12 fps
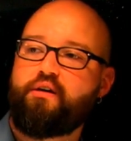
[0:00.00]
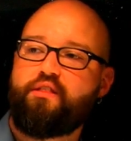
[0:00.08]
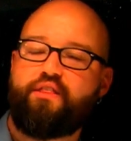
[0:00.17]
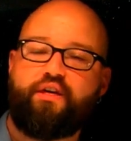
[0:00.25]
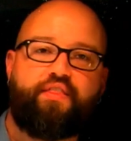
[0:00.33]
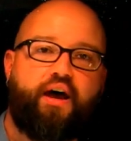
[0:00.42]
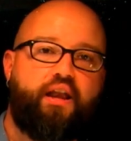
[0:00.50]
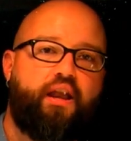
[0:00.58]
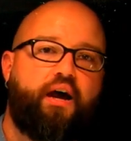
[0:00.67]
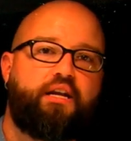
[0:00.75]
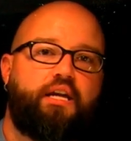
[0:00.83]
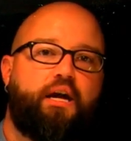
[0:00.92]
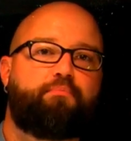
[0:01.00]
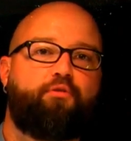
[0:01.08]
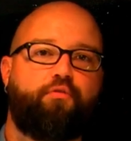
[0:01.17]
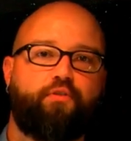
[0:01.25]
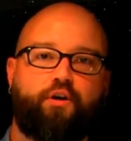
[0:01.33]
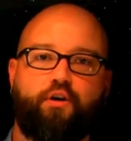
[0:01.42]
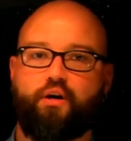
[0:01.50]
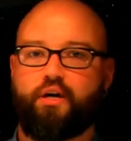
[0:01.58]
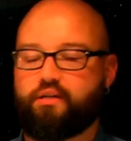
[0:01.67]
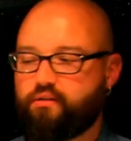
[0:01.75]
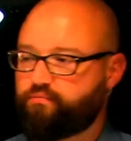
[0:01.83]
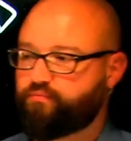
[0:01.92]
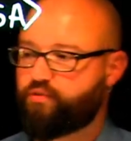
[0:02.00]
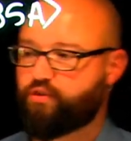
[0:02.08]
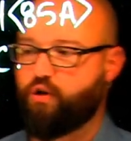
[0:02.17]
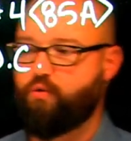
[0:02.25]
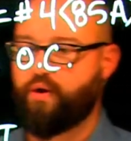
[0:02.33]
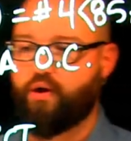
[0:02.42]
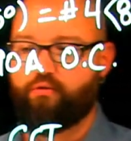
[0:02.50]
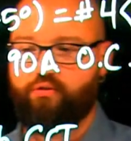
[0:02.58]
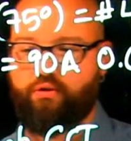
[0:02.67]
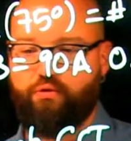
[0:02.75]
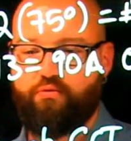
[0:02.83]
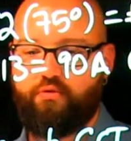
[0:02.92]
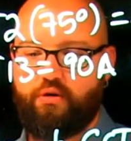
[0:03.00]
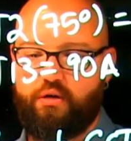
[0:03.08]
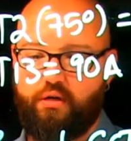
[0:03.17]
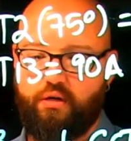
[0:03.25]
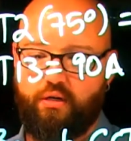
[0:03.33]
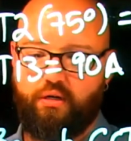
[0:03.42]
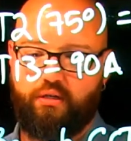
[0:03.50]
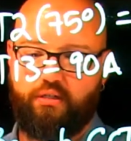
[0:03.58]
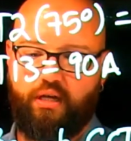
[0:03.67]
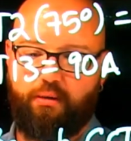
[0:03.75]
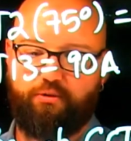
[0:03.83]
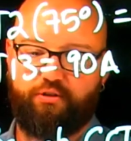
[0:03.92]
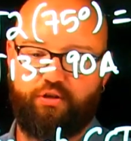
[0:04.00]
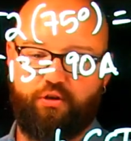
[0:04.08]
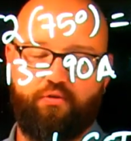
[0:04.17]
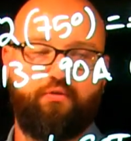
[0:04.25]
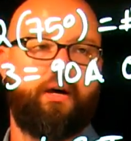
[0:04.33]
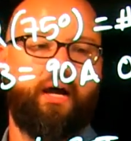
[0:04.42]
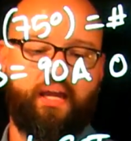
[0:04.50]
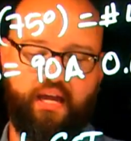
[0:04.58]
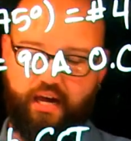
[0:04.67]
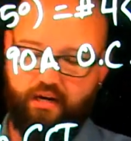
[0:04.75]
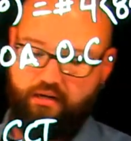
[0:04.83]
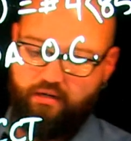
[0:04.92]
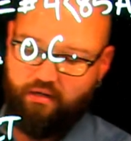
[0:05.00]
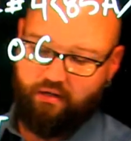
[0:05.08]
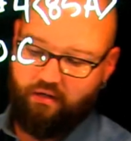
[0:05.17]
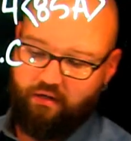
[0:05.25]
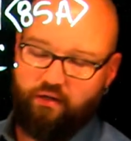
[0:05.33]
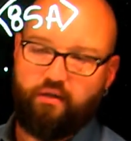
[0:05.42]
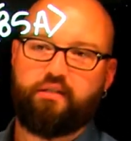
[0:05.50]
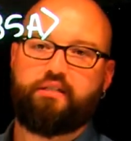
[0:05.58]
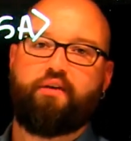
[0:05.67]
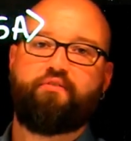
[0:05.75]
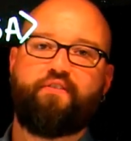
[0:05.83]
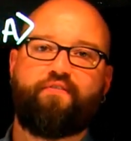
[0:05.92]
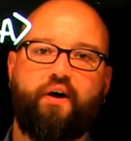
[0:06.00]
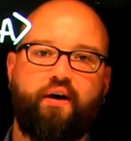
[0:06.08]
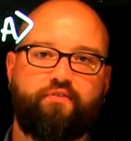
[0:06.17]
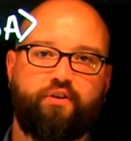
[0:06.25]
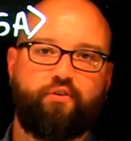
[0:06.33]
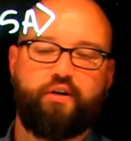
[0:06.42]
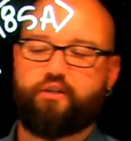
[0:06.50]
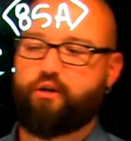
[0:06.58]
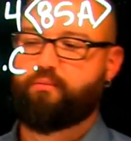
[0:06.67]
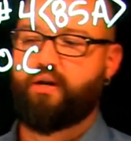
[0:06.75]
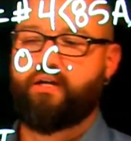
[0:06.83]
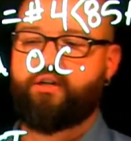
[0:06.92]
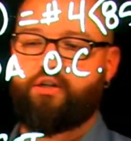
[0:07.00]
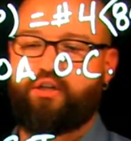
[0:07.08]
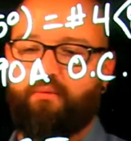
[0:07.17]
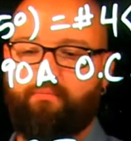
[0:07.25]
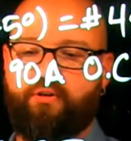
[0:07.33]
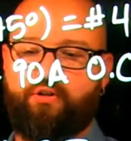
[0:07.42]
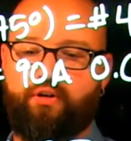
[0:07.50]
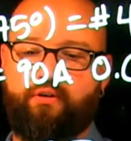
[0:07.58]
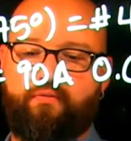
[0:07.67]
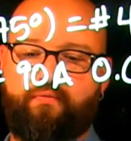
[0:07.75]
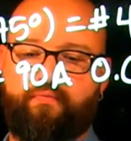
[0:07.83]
than that 90 amp overcurrent. So we go to table two, again, 75 degree termination temperature.